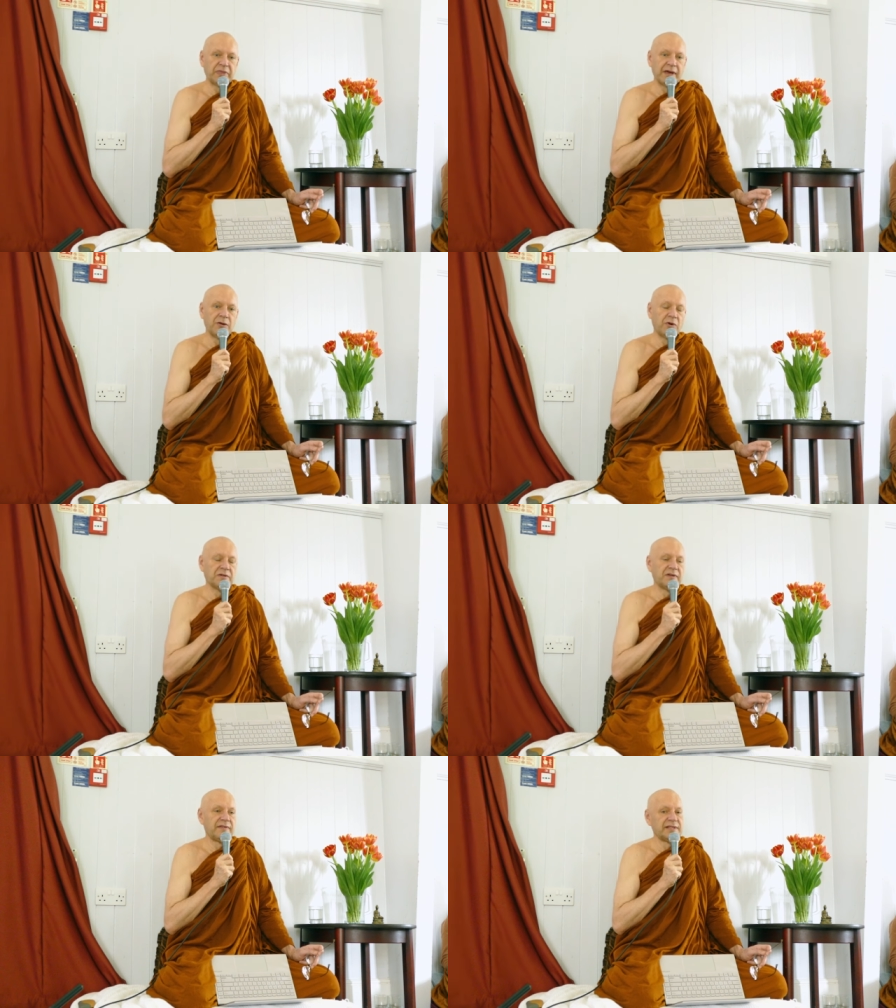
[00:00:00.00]
And one
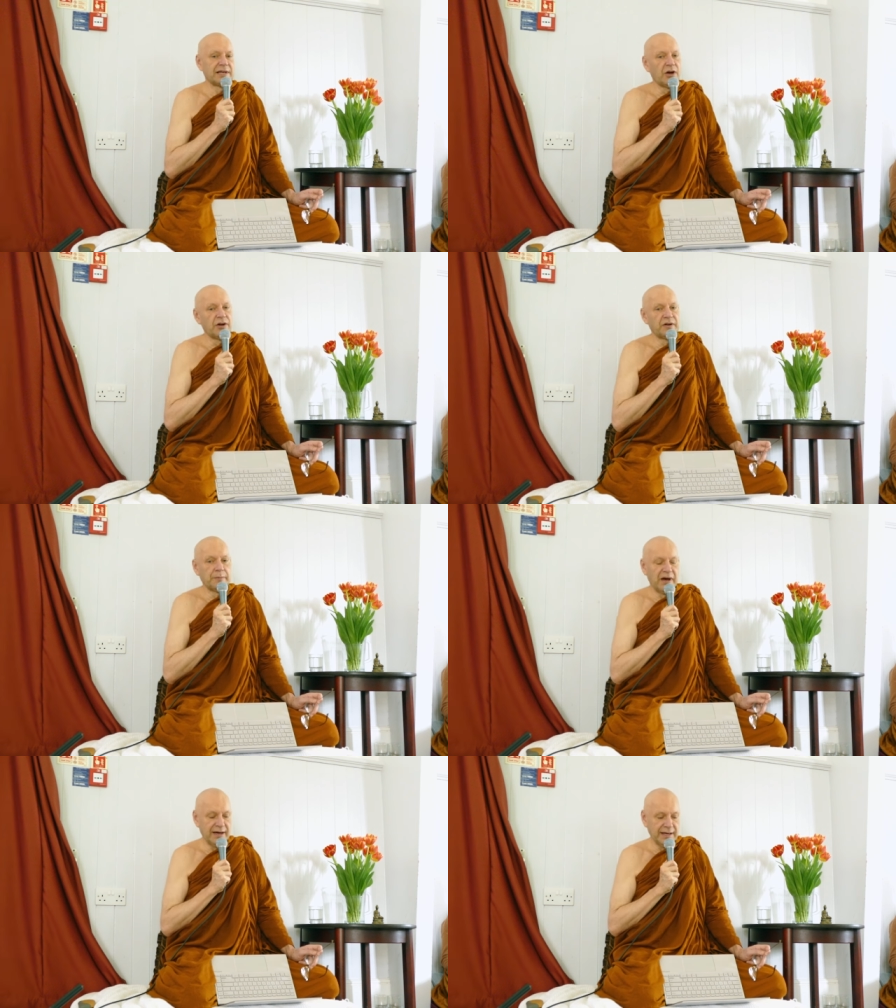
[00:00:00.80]
of the things that
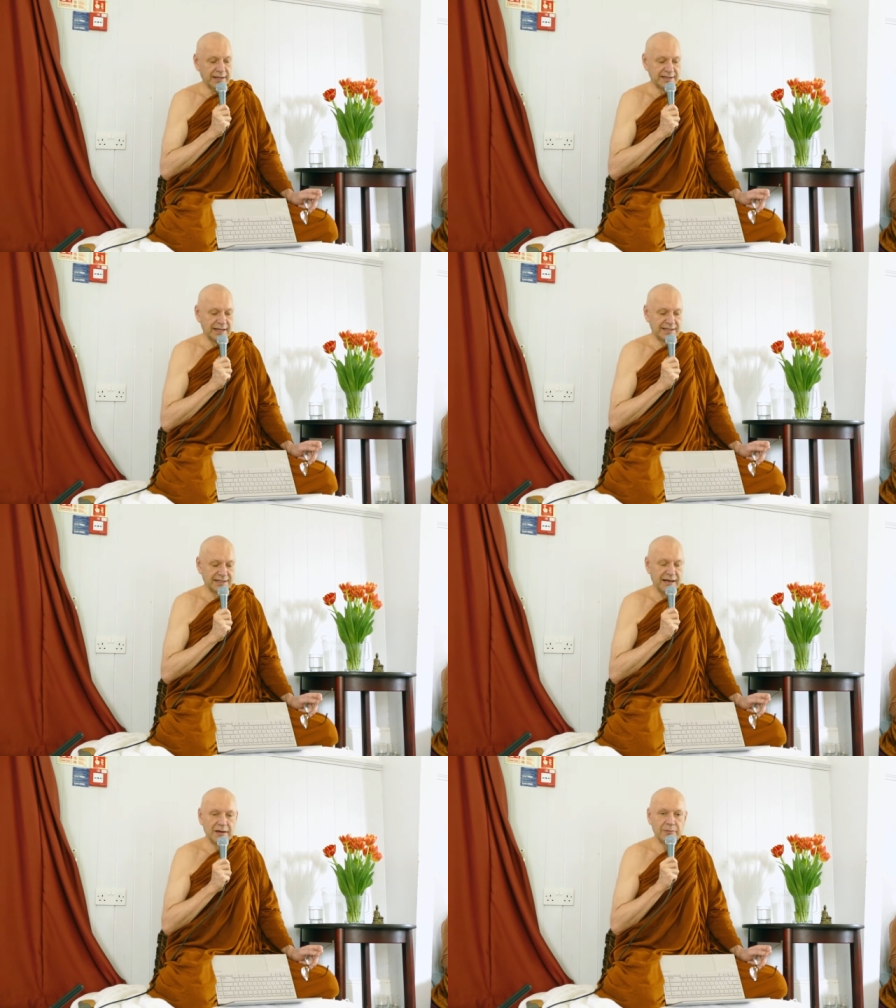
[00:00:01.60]
undermines that
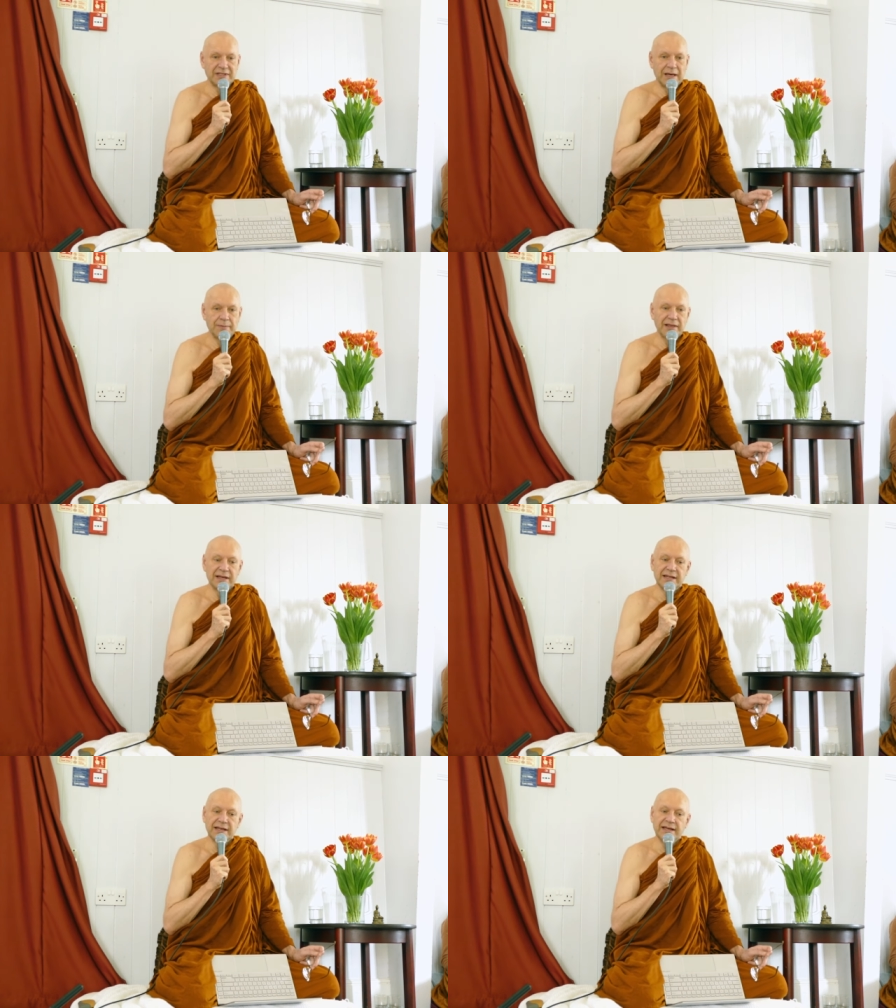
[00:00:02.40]
sta
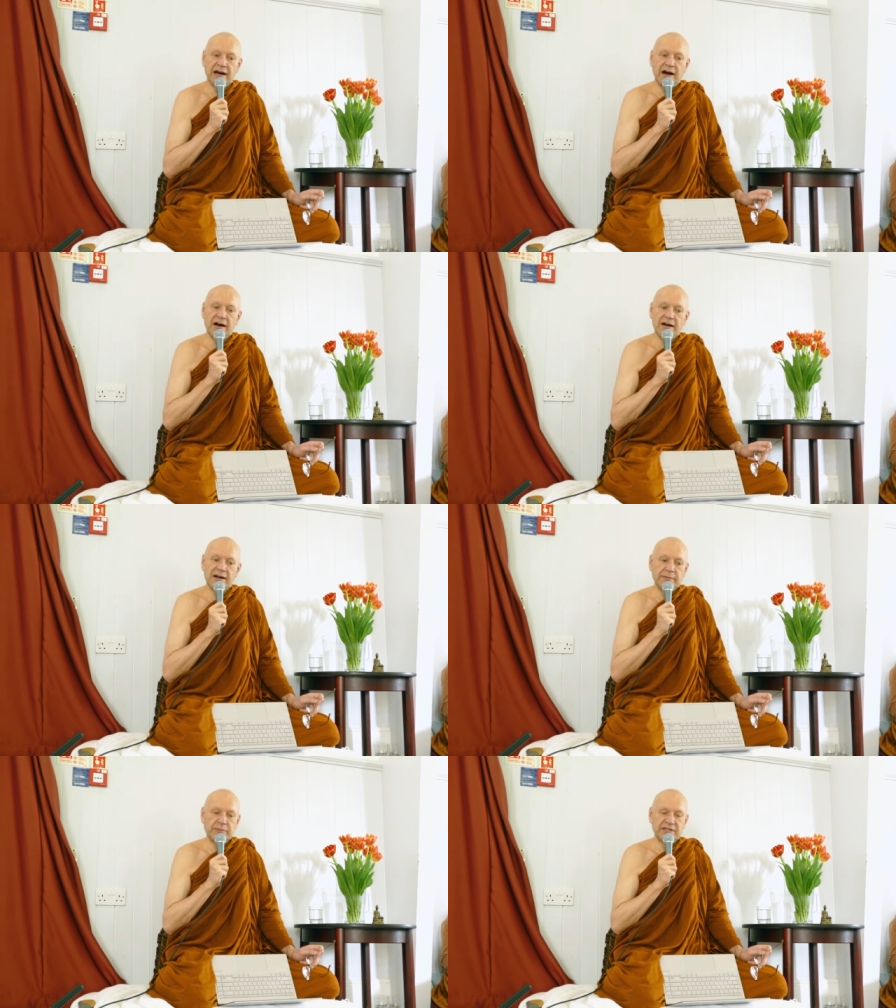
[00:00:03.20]
stability are
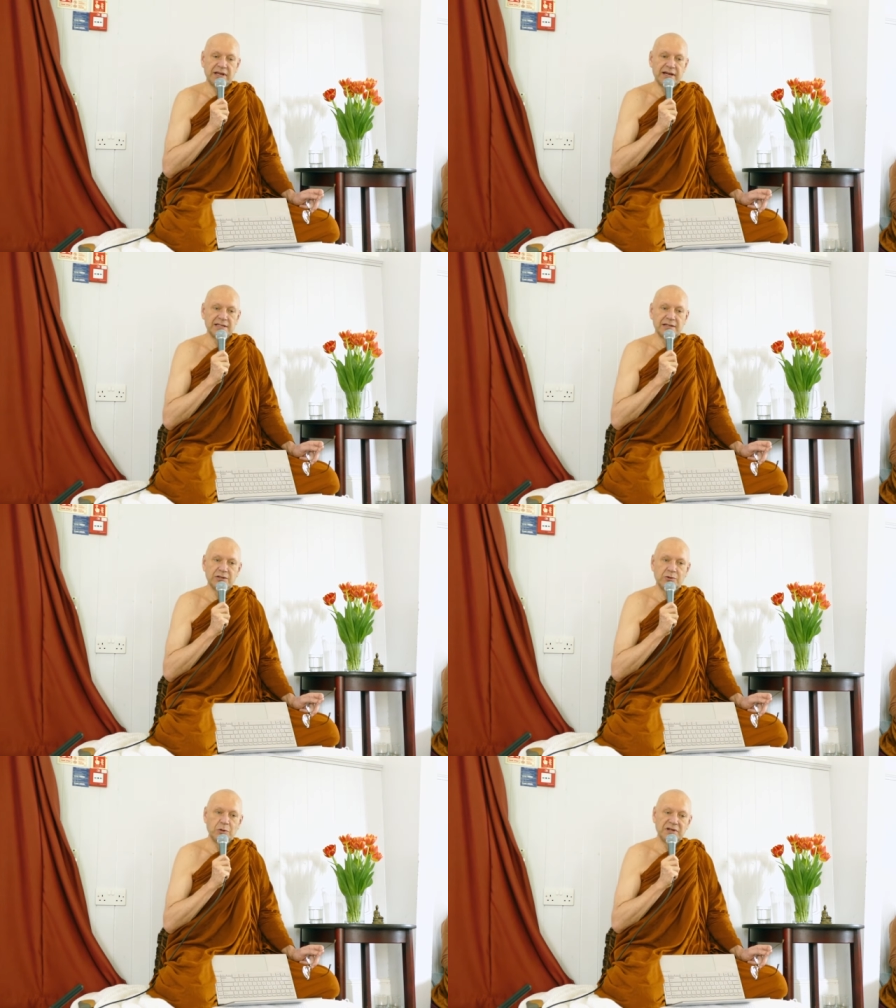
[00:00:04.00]
precisely
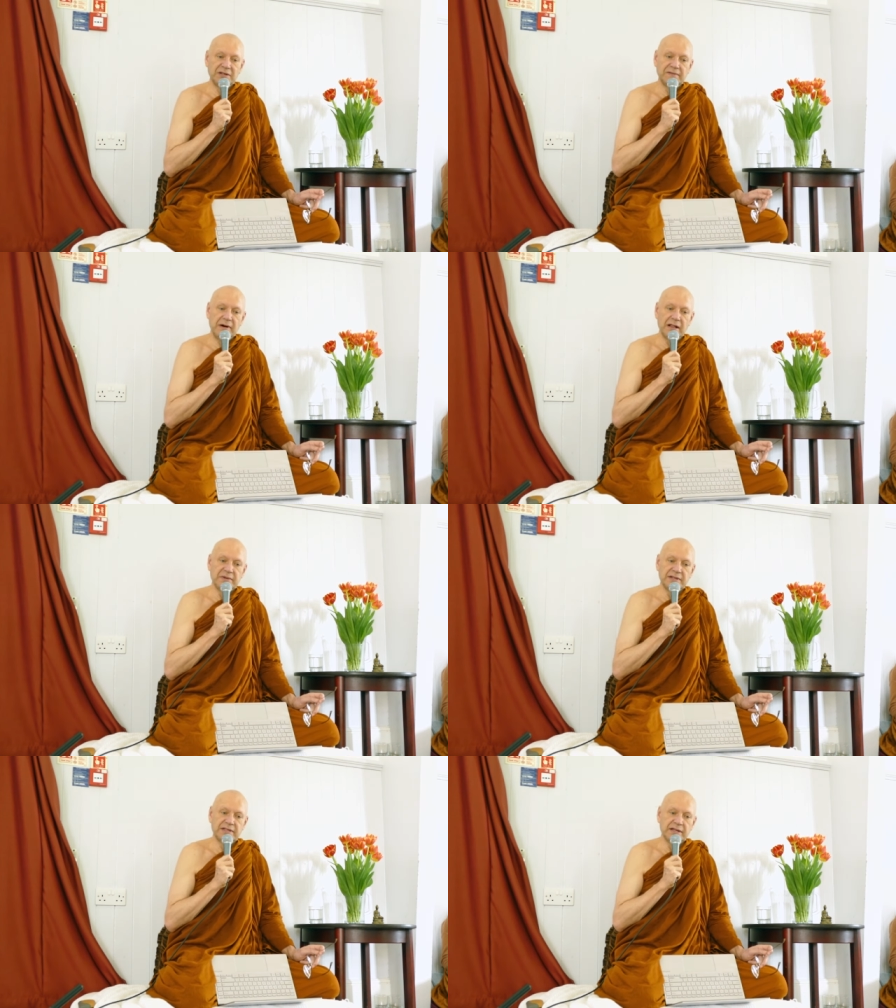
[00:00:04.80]
the human
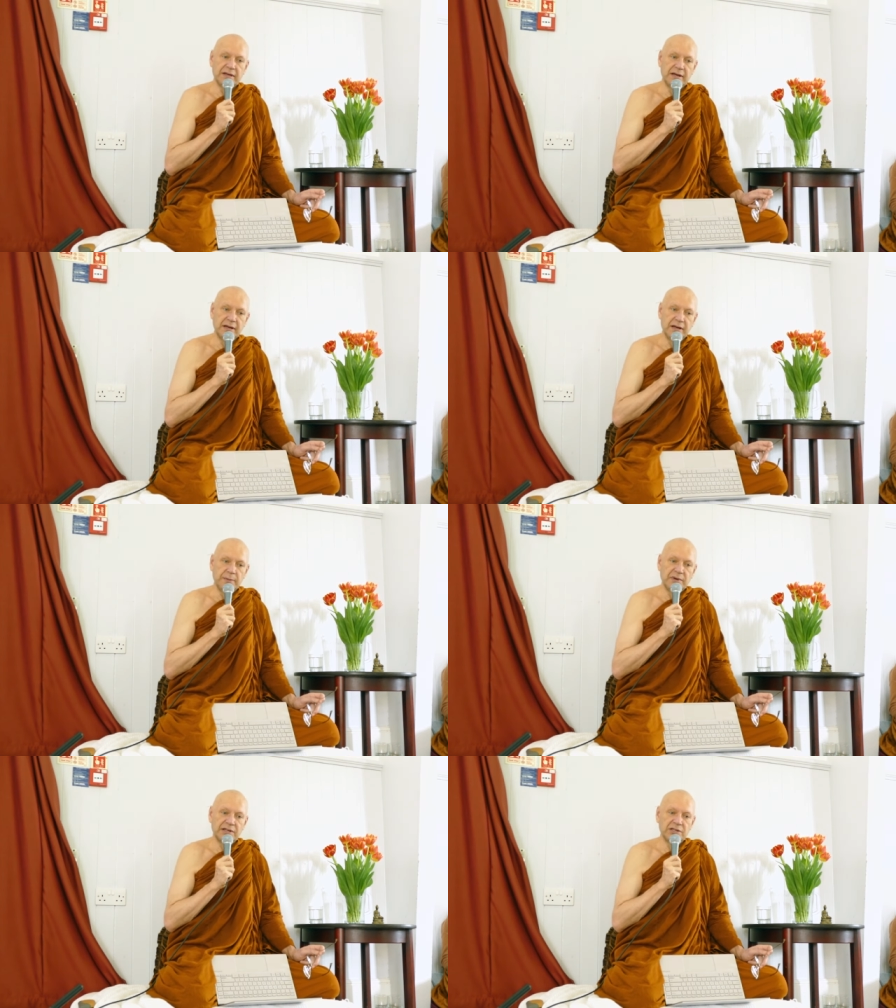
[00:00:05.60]
defilements,
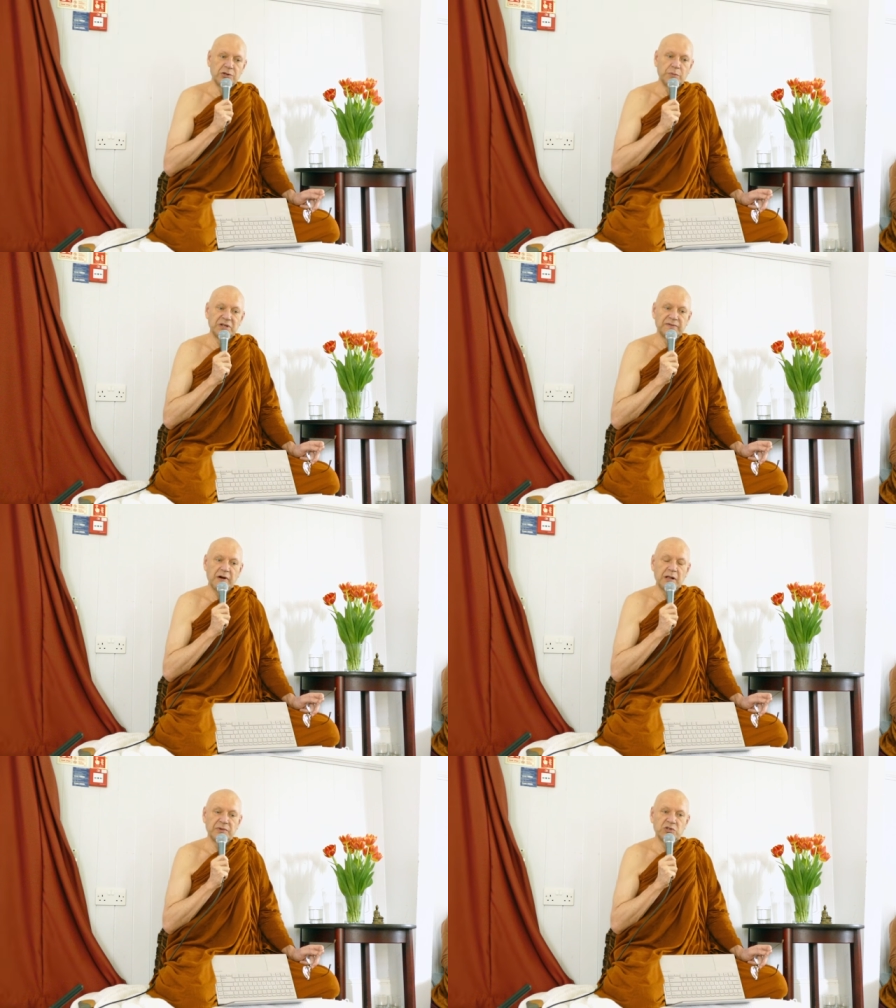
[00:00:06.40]
because human
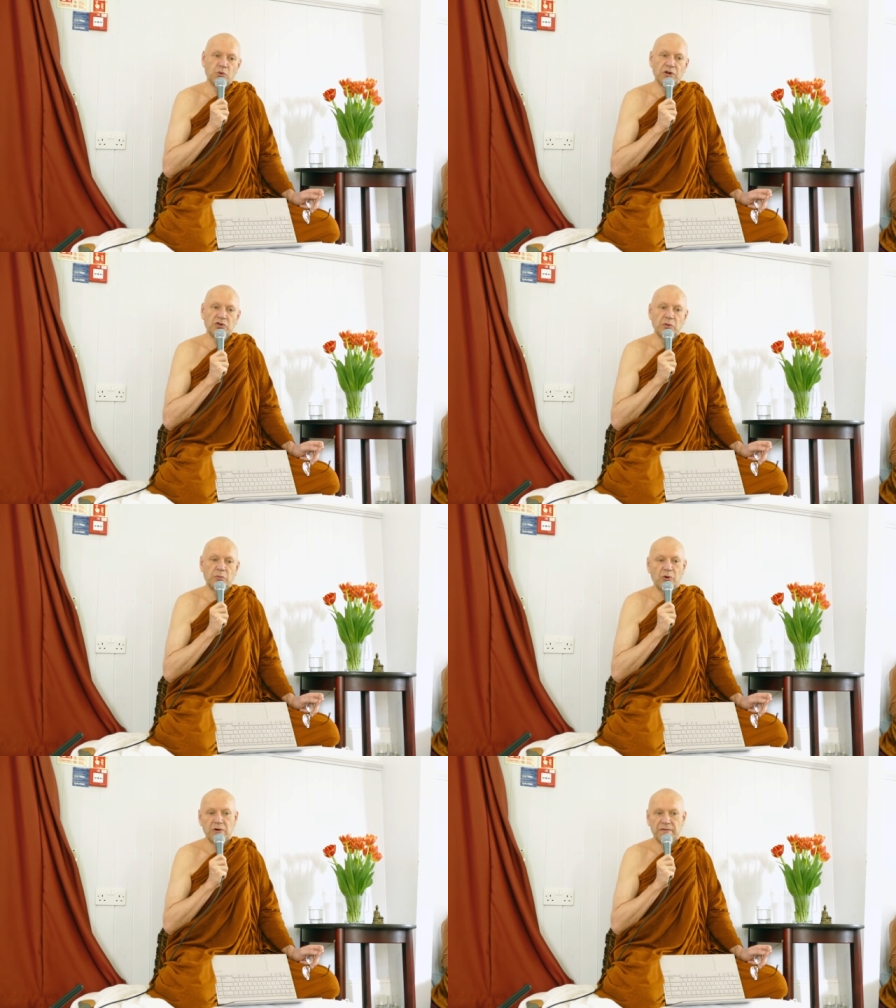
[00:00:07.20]
defilements want
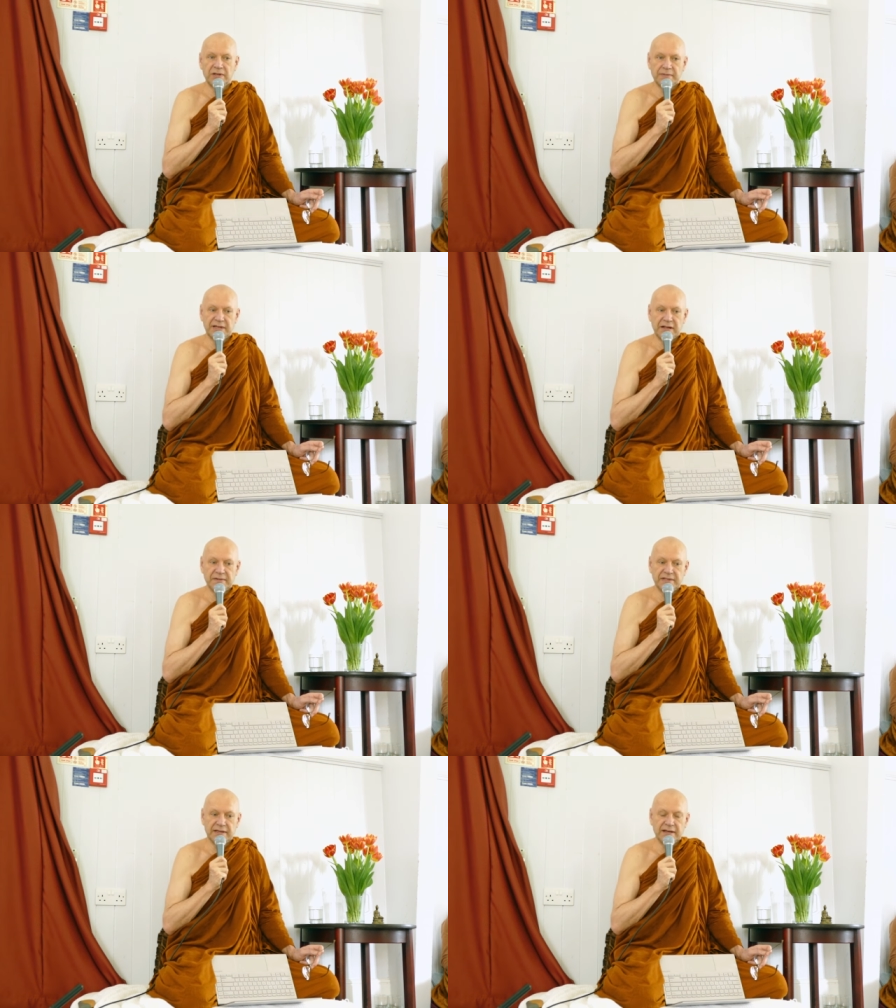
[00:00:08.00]
more for themselves